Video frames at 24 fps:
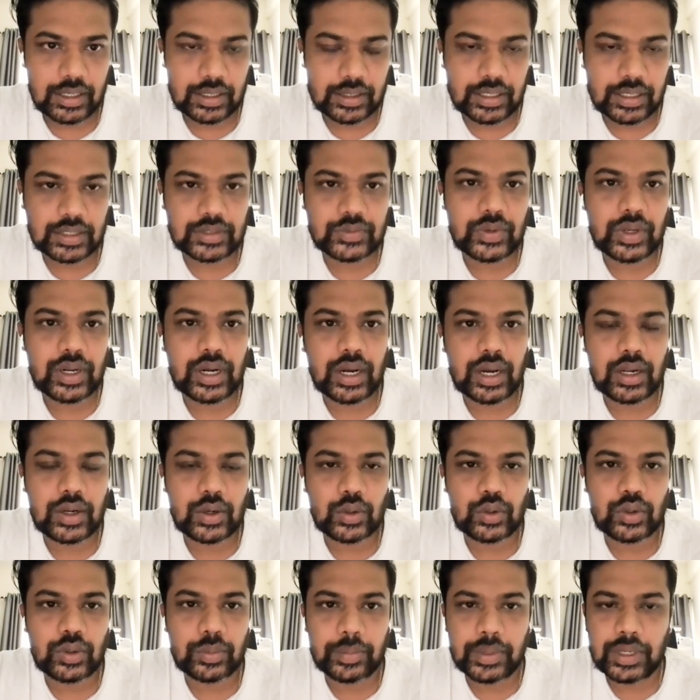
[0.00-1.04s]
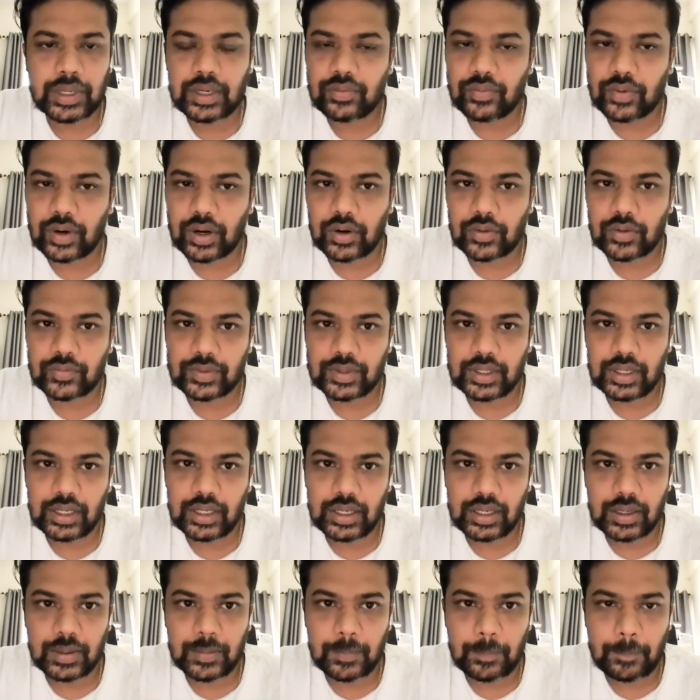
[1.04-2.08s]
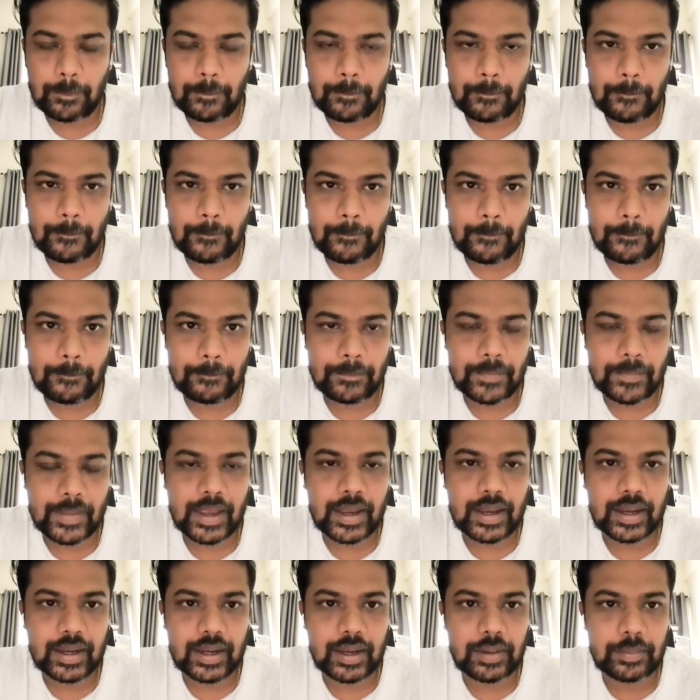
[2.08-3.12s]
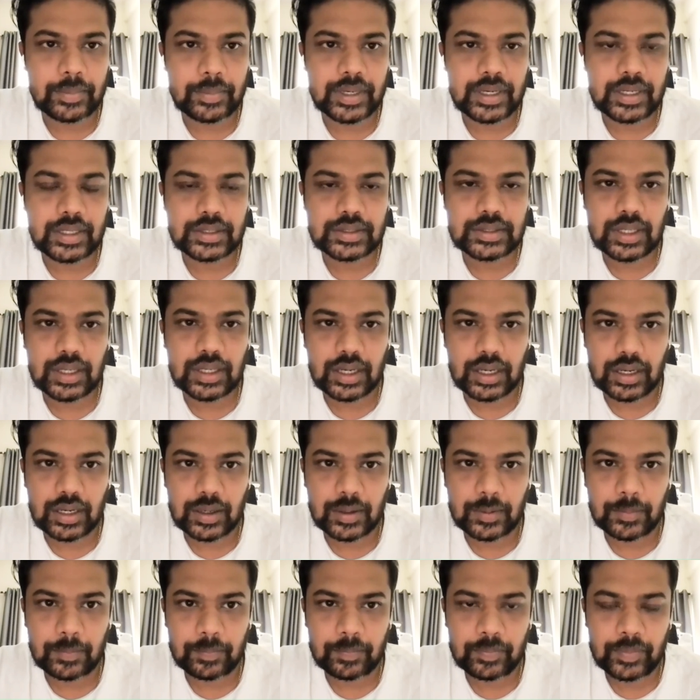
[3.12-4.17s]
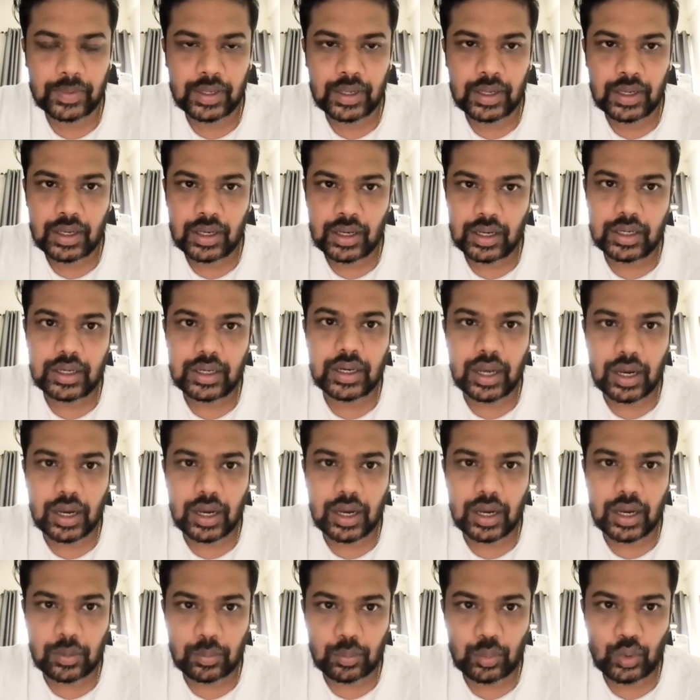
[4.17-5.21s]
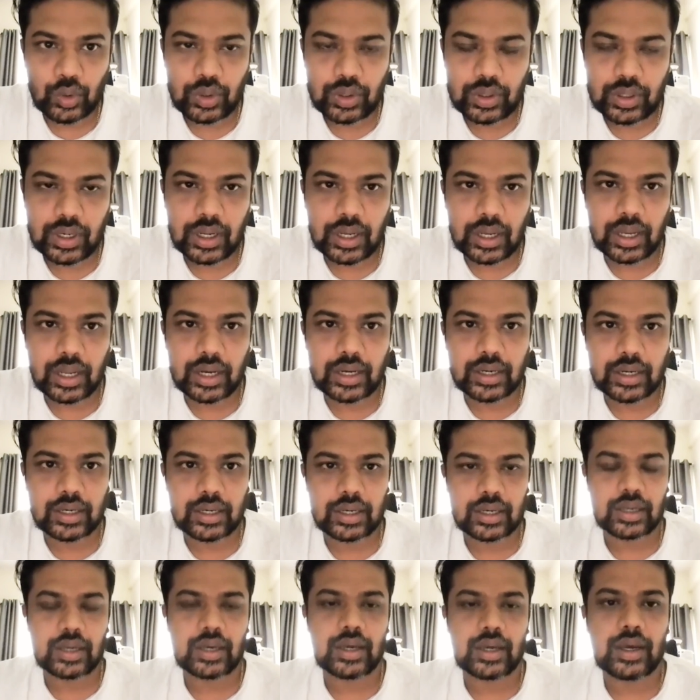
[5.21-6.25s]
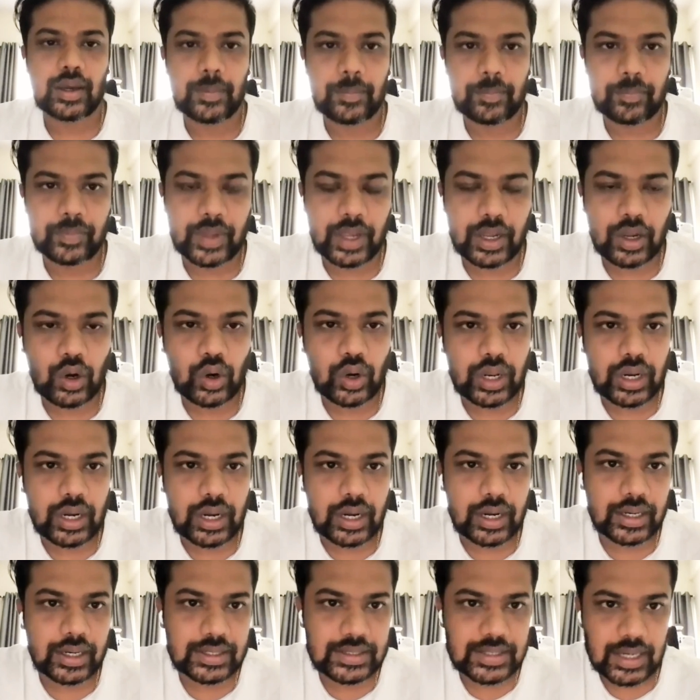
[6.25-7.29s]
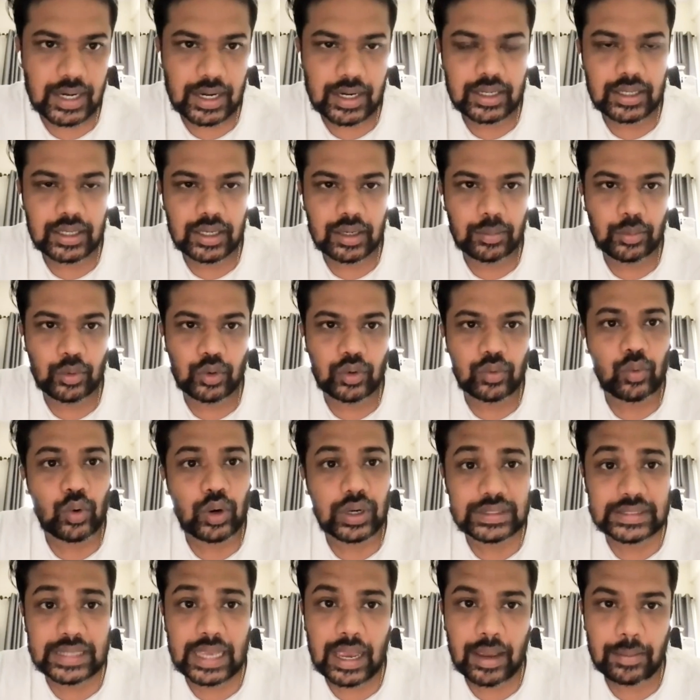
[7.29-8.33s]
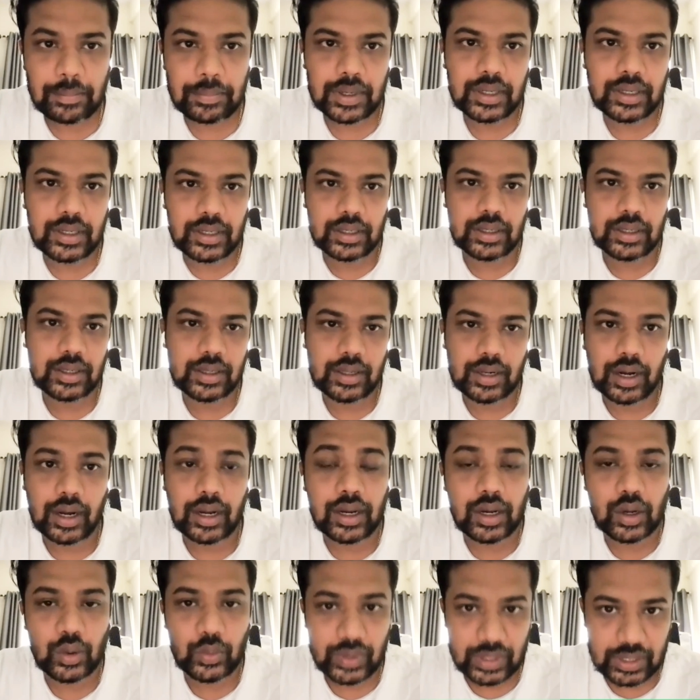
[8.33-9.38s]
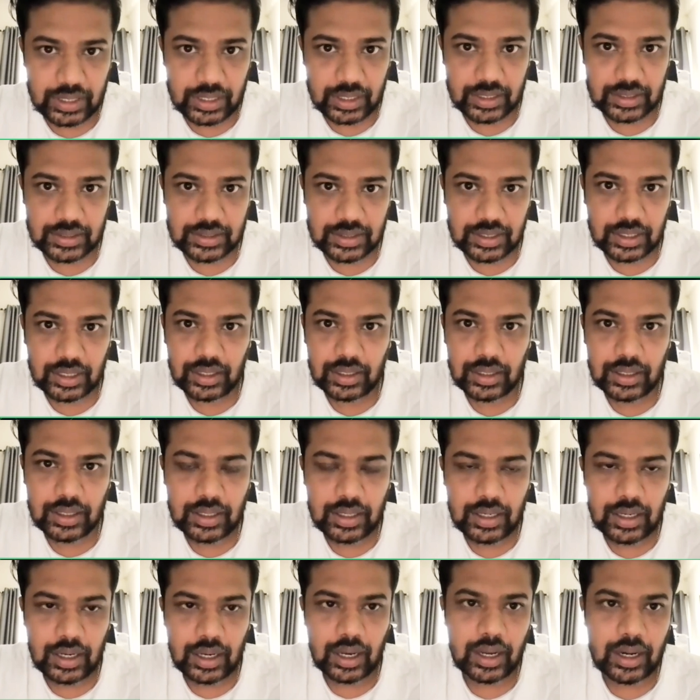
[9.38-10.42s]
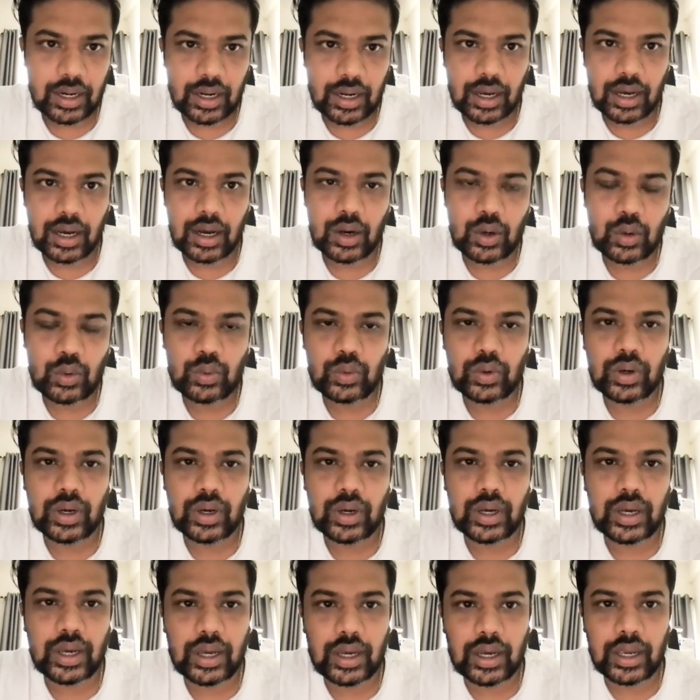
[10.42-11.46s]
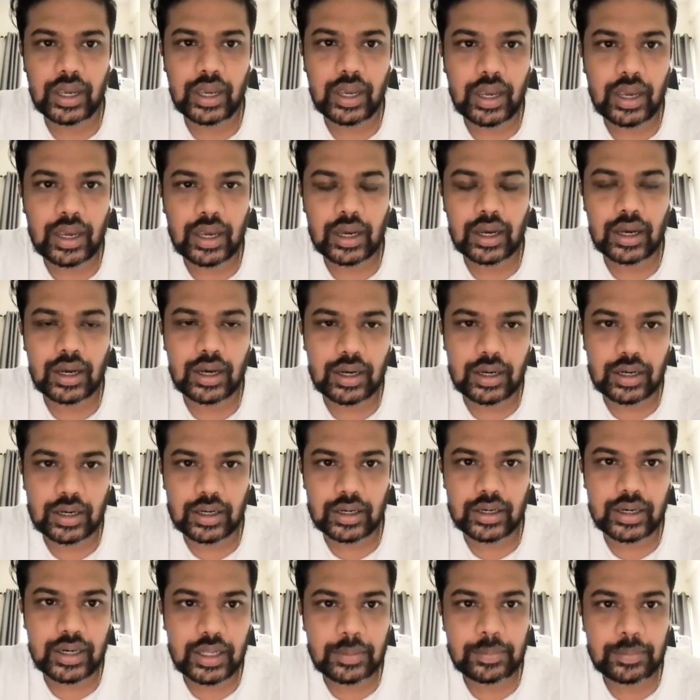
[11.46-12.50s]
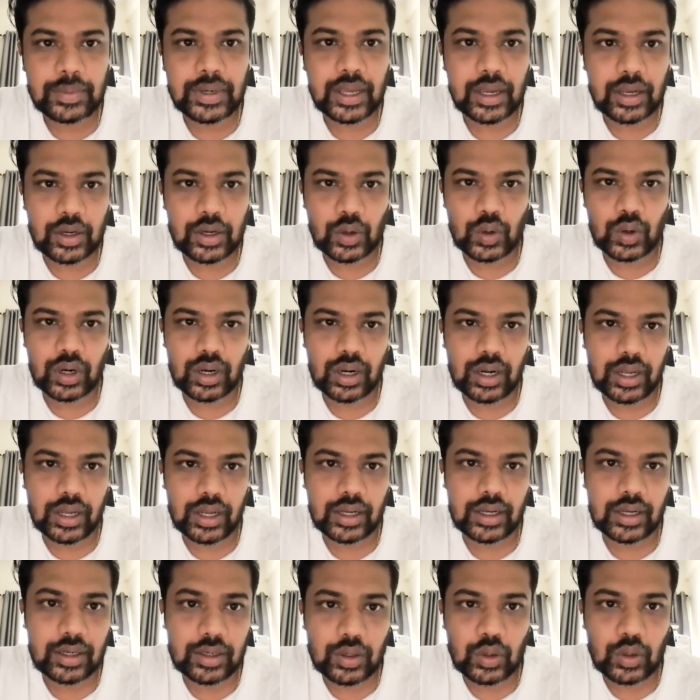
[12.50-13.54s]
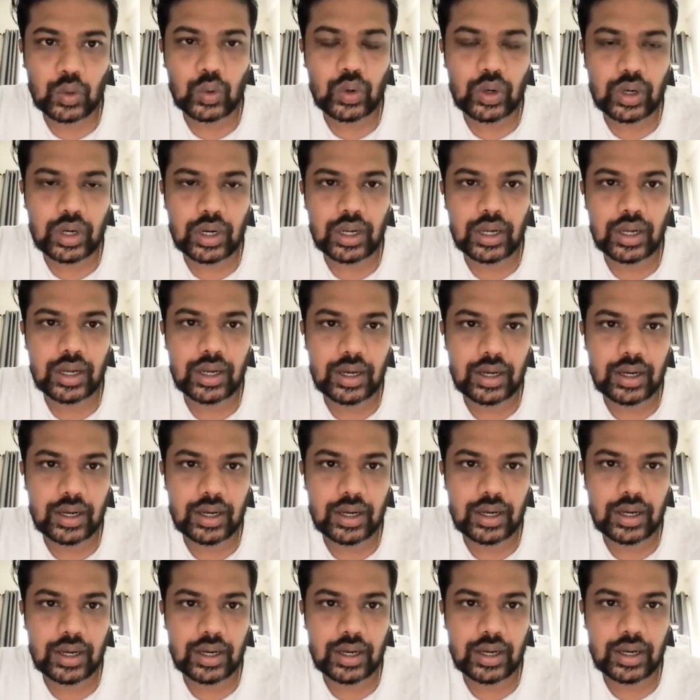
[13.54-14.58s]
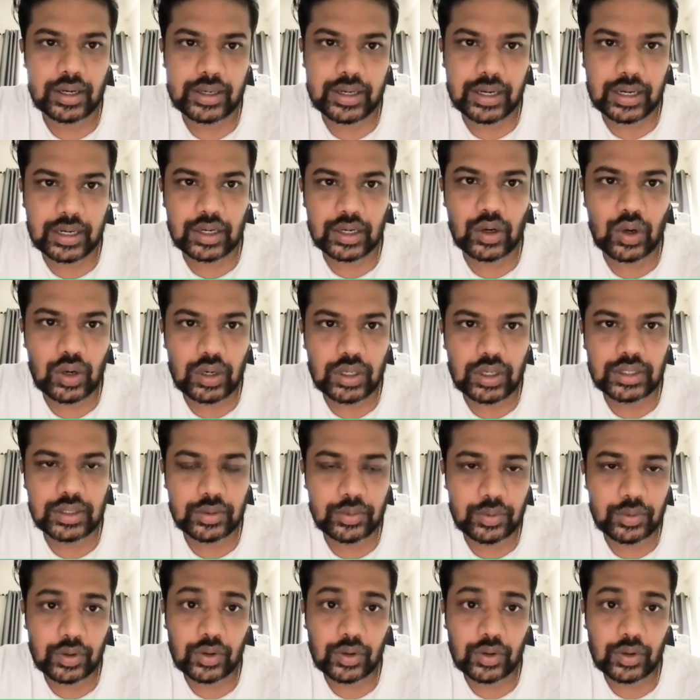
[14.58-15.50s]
That's where I could meet one of the companies in Nagpur, and I got an understanding about what is happening right now in the industry and how a deep tech or like core technology,